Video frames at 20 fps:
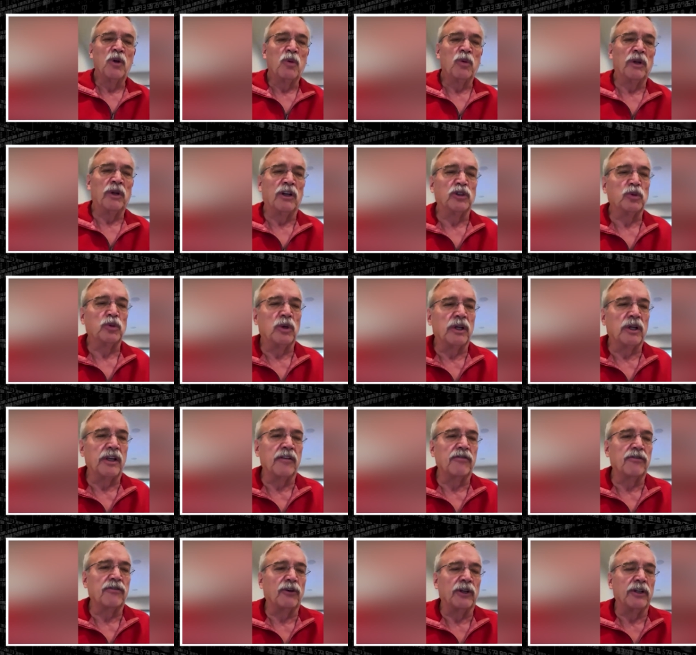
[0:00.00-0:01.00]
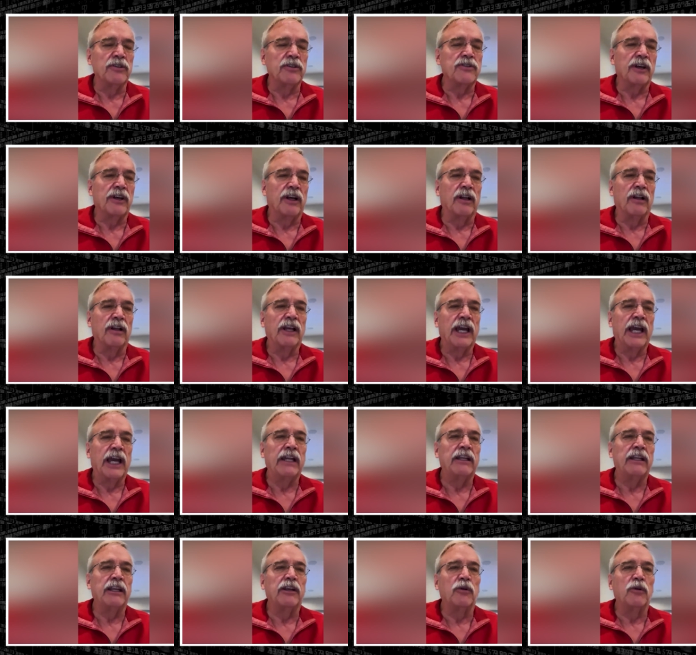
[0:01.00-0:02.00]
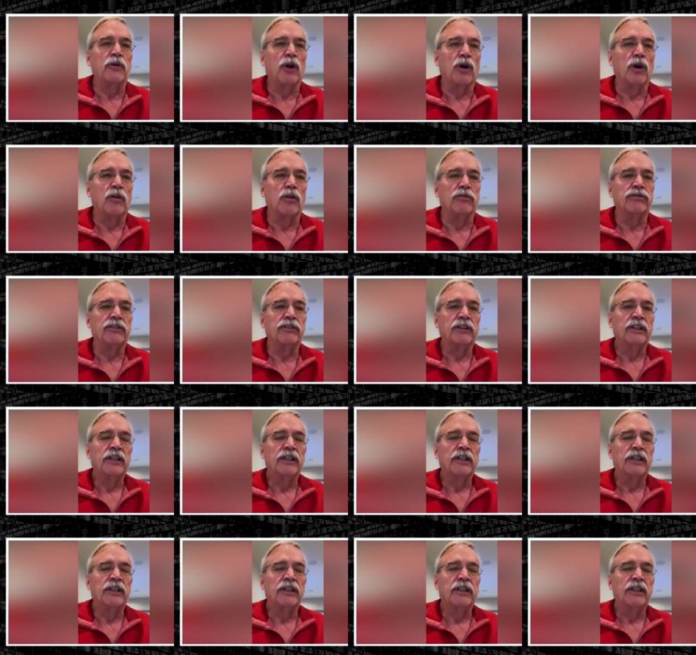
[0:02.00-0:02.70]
I was working for Intel. Andy Grove,